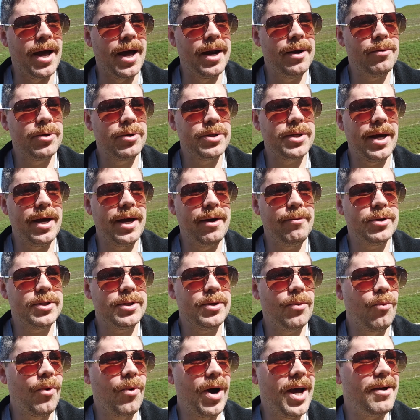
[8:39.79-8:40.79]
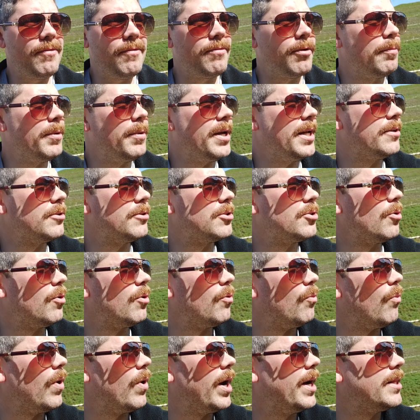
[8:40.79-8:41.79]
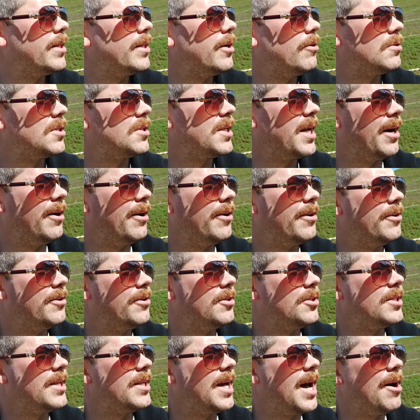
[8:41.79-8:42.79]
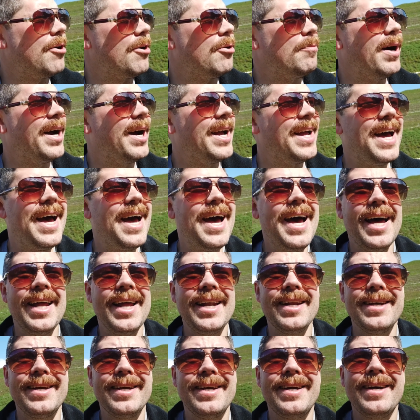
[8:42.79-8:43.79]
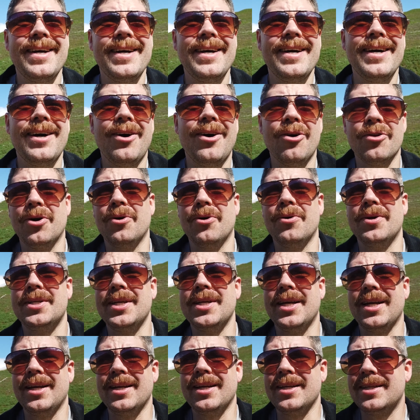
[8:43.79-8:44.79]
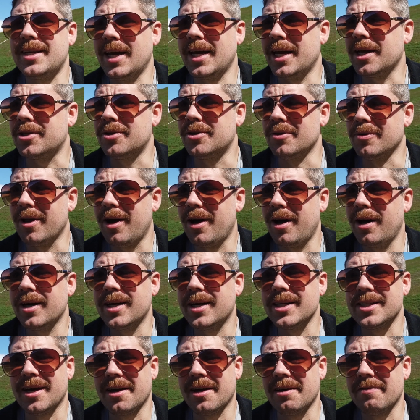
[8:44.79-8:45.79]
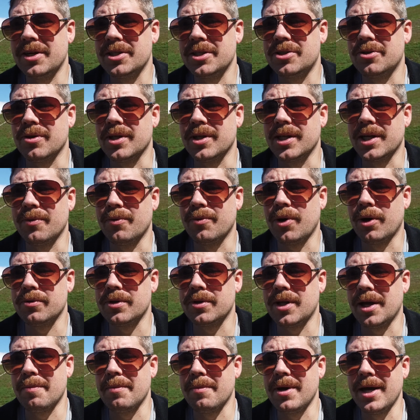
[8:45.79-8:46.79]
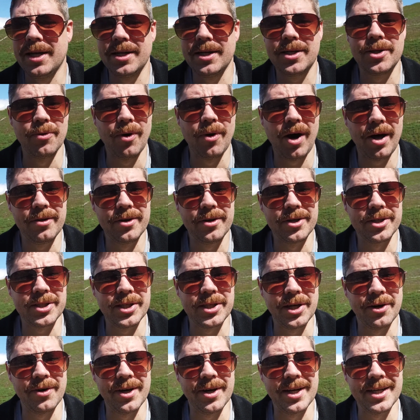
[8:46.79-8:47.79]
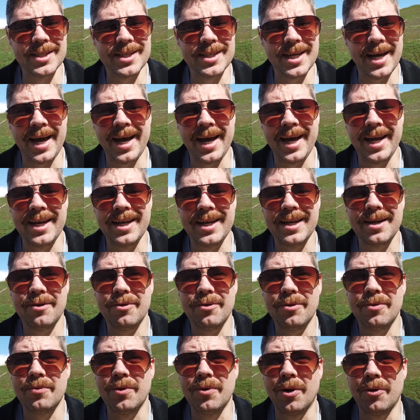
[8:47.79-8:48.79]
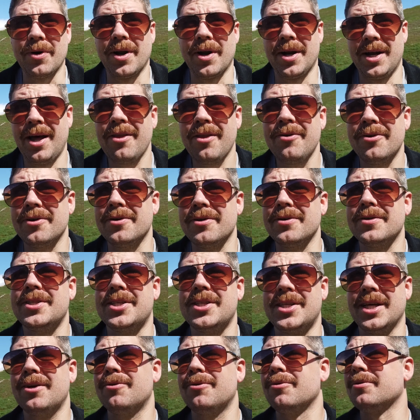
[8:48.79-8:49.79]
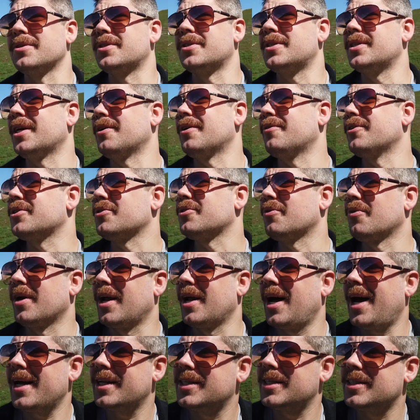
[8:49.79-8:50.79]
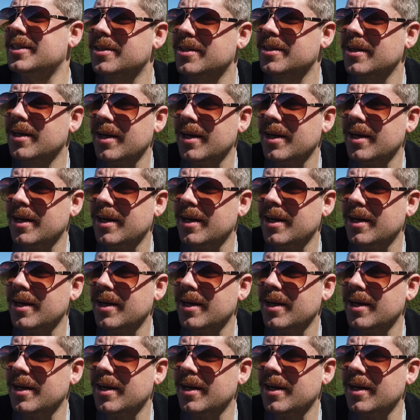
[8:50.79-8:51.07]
and it was a, it was a way for me to sort of write those characters out of my head although it didn't take too long because i eventually wrote them into other series and wrote another sequel series or not